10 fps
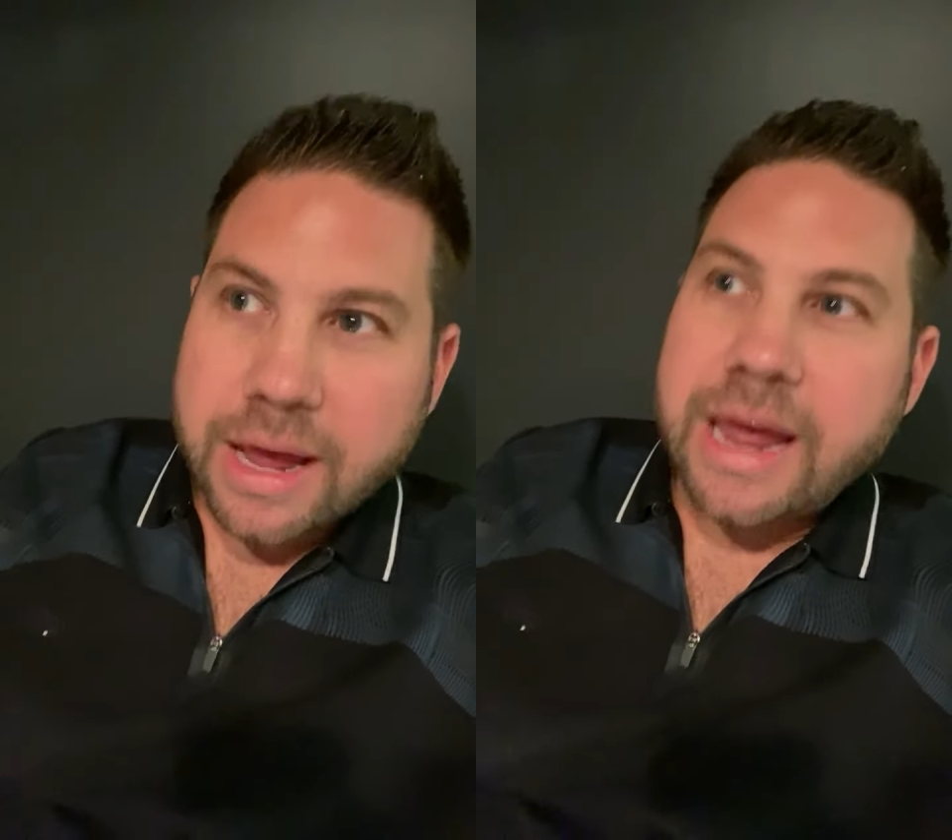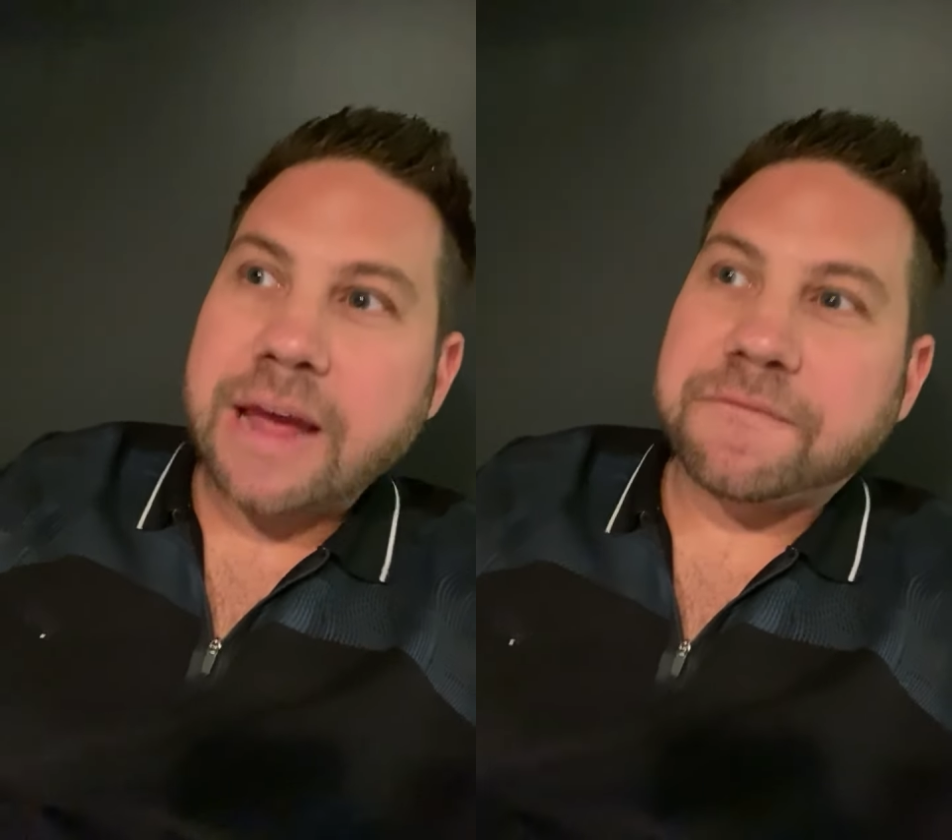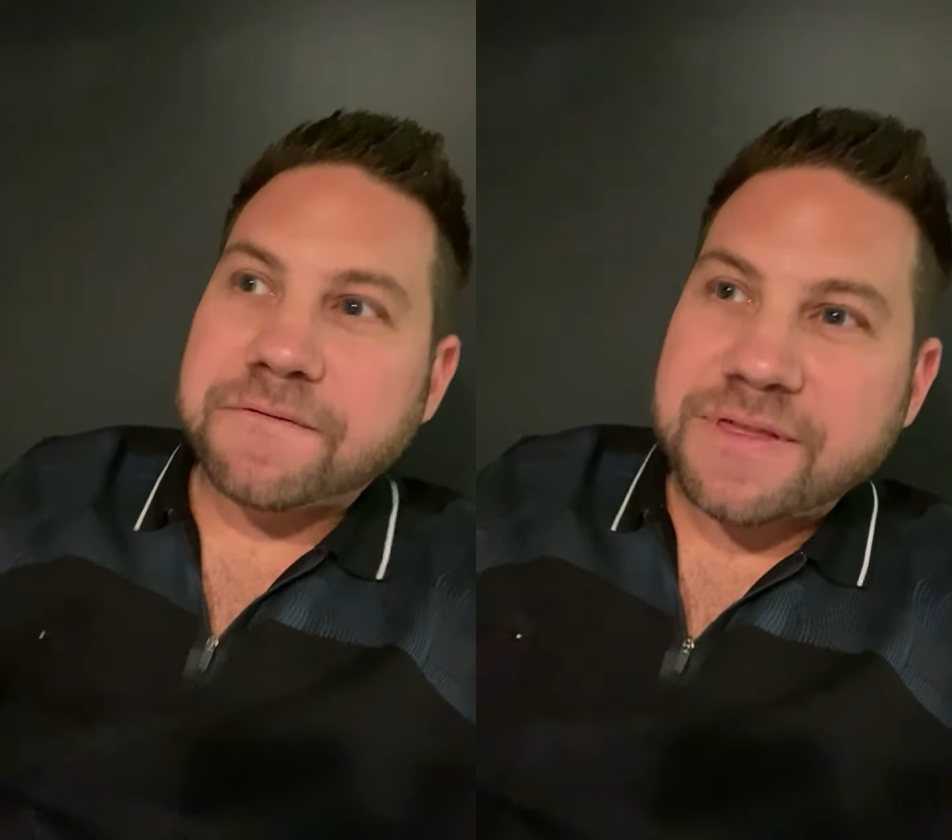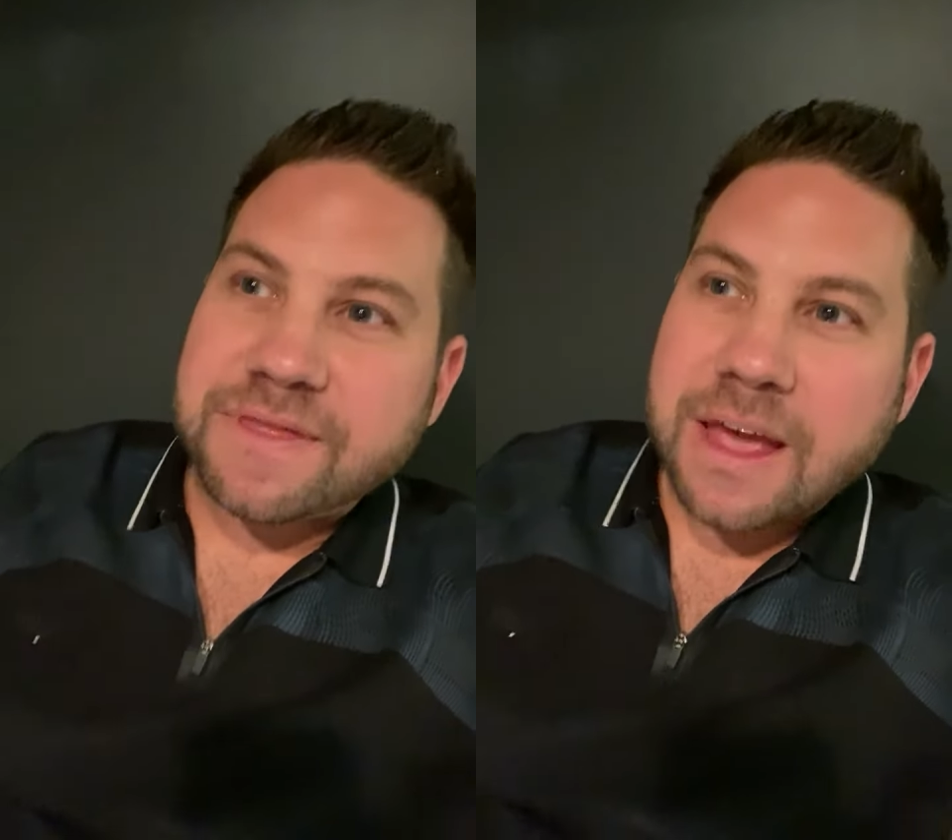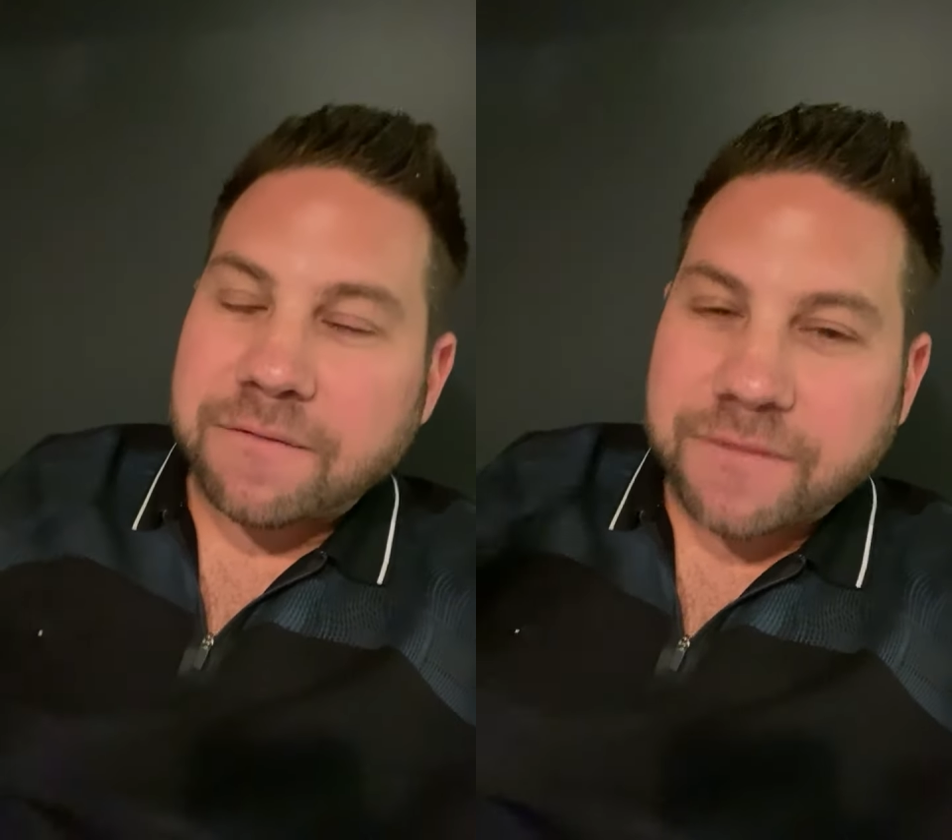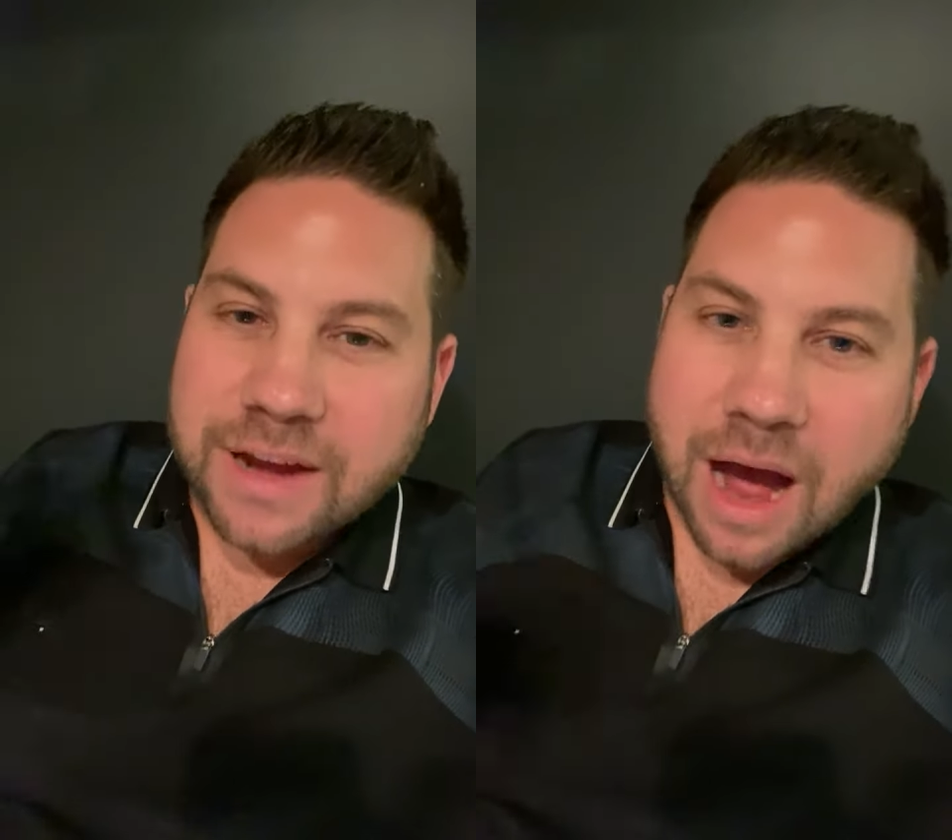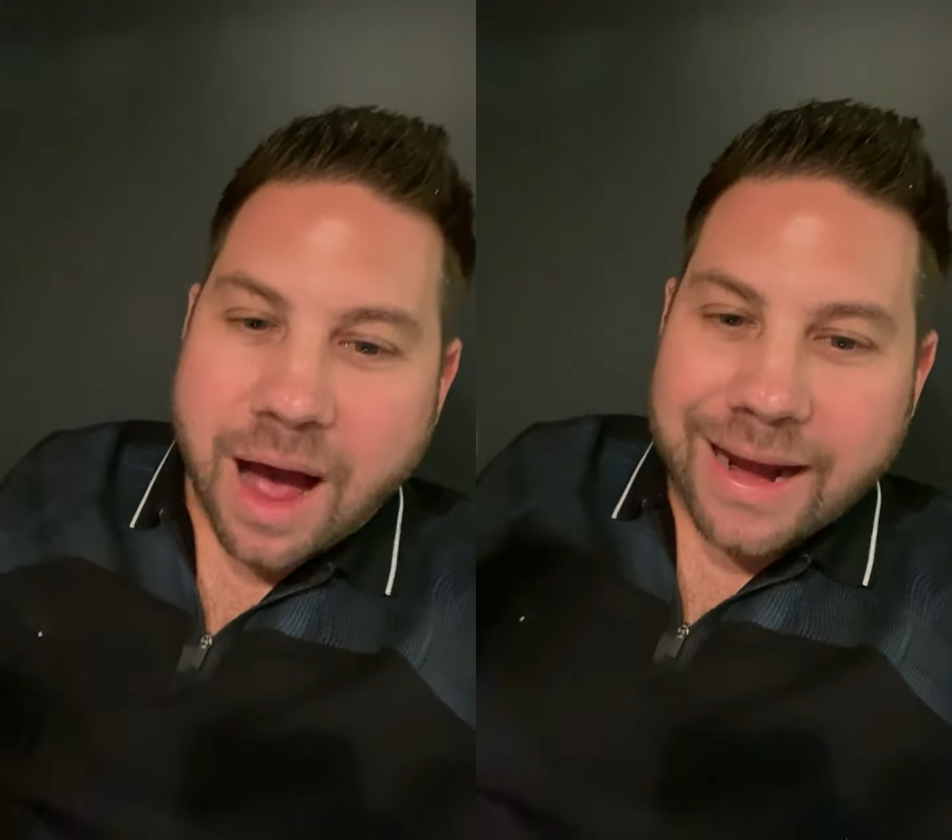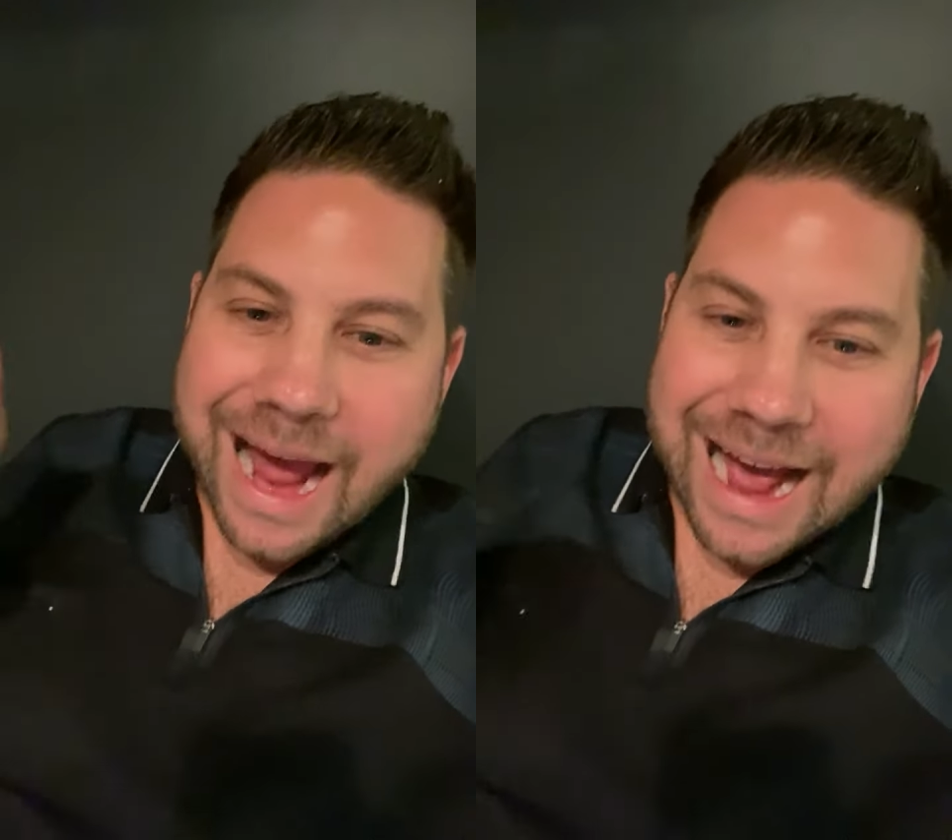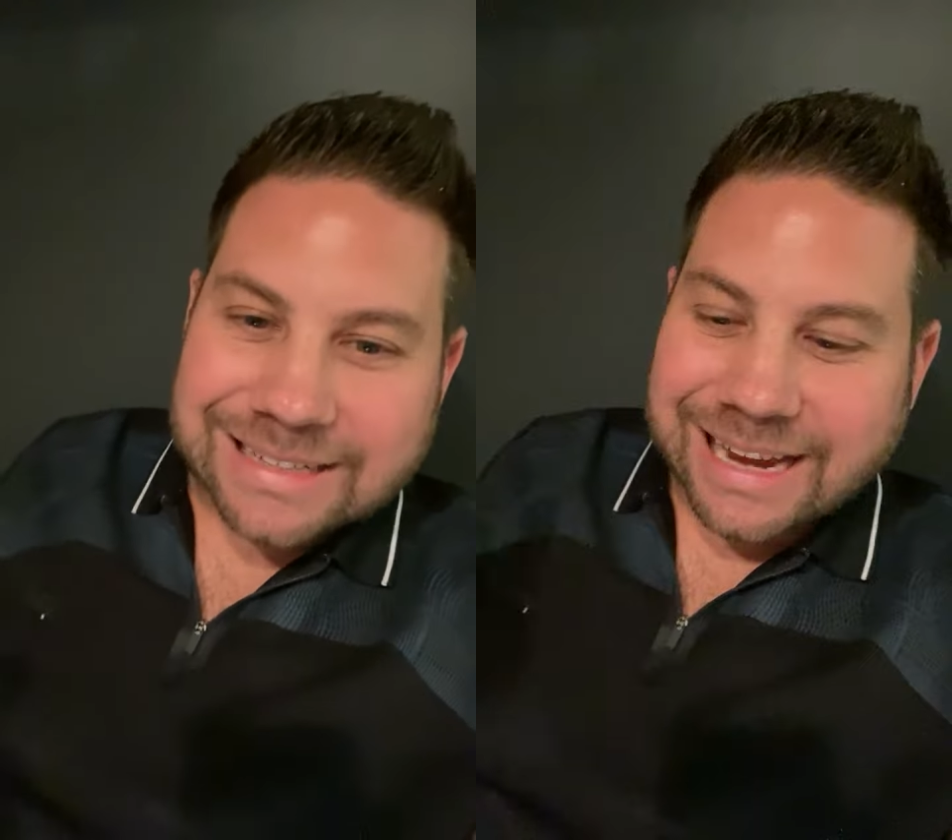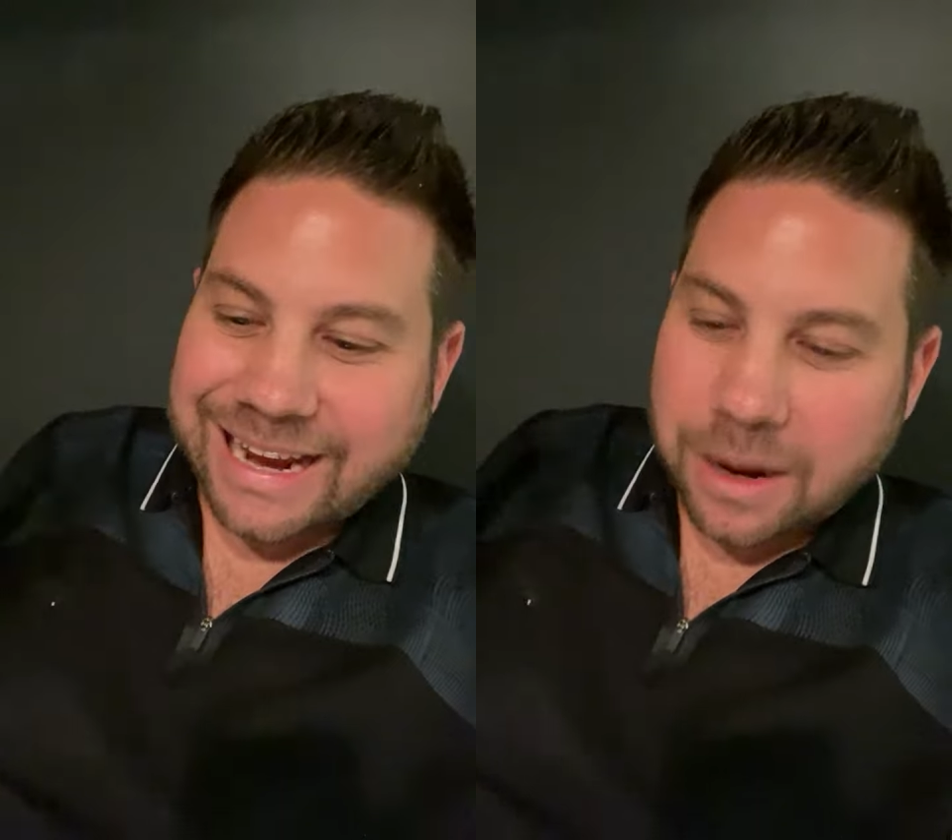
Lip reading: If God has a